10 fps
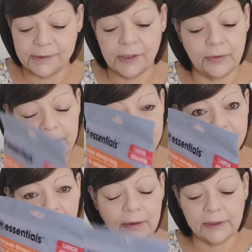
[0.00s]
So they
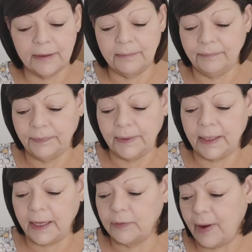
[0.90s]
stocked them
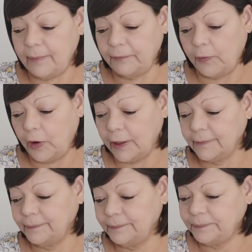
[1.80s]
and I grabbed four.
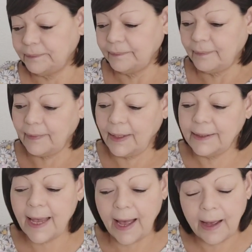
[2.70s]

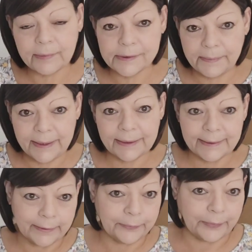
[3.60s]
Yeah, I was being a
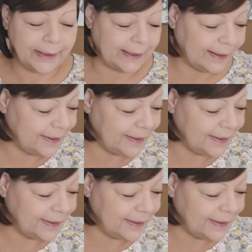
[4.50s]
little greedy.